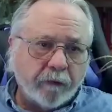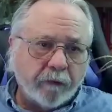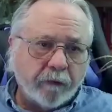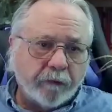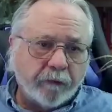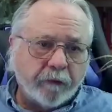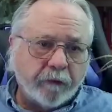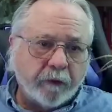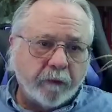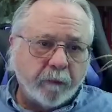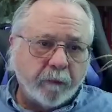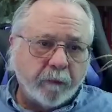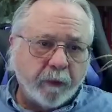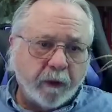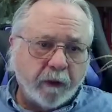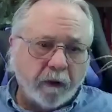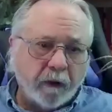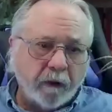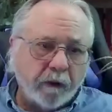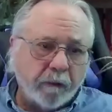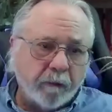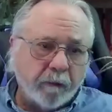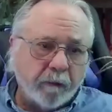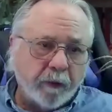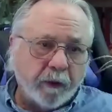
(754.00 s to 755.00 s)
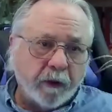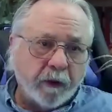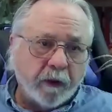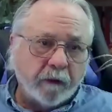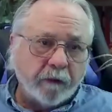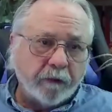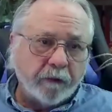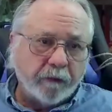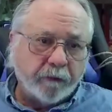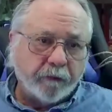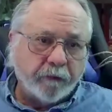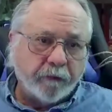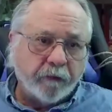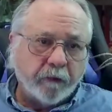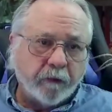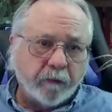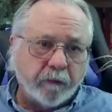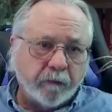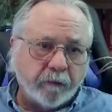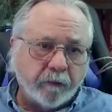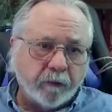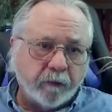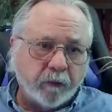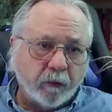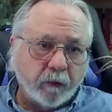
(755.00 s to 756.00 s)
kind of stability behind
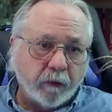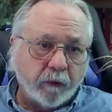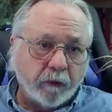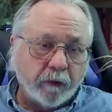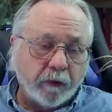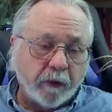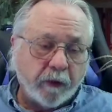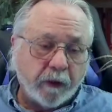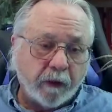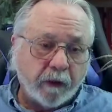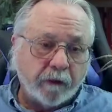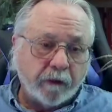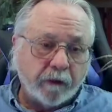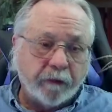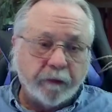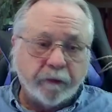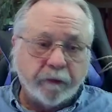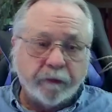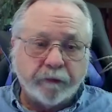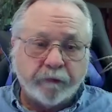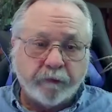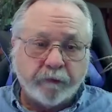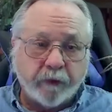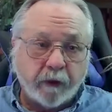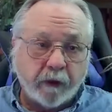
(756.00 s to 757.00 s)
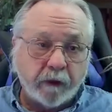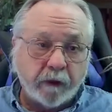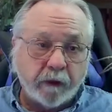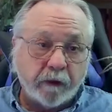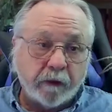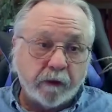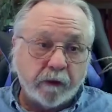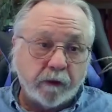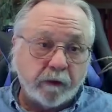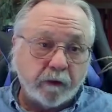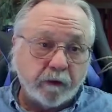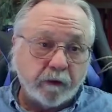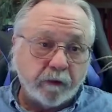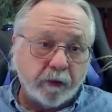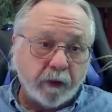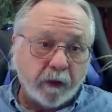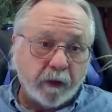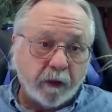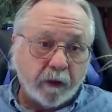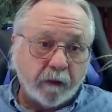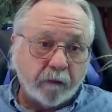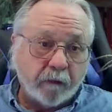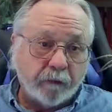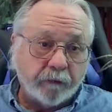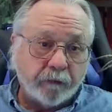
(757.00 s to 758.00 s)
yourself in order to get in here, stay in here,
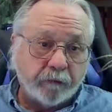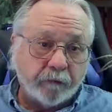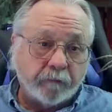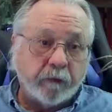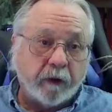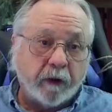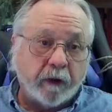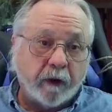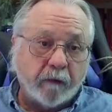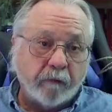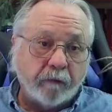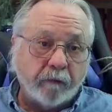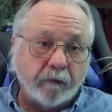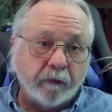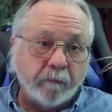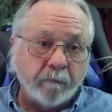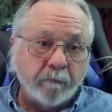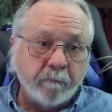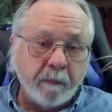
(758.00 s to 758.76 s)
and survive.